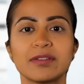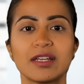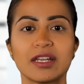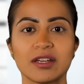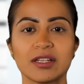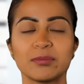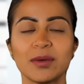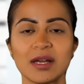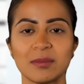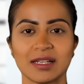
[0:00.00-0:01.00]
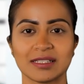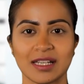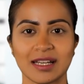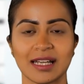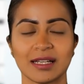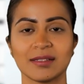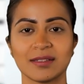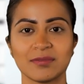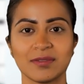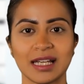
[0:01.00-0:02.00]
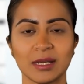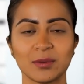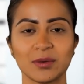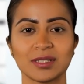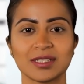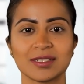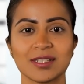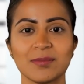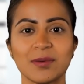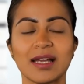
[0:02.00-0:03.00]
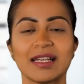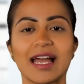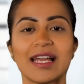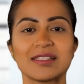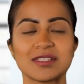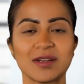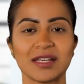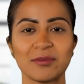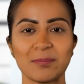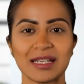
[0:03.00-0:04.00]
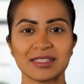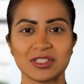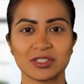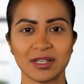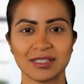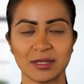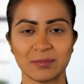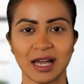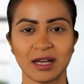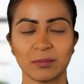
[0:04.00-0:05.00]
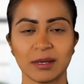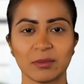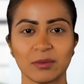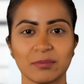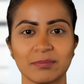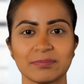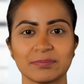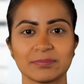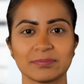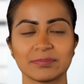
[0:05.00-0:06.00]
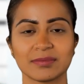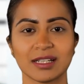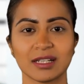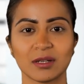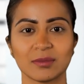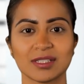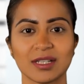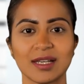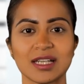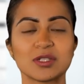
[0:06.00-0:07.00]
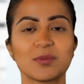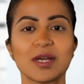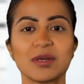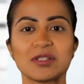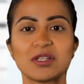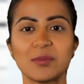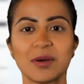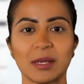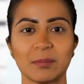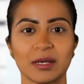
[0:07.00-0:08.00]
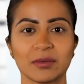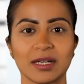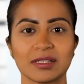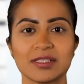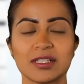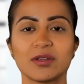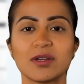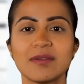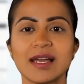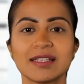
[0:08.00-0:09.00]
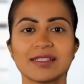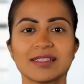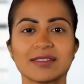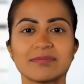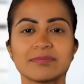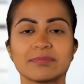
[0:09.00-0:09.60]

You can get smarter by studying, reading books, playing games, or even by socializing with other people. You can also learn to work with your brain by practicing new things.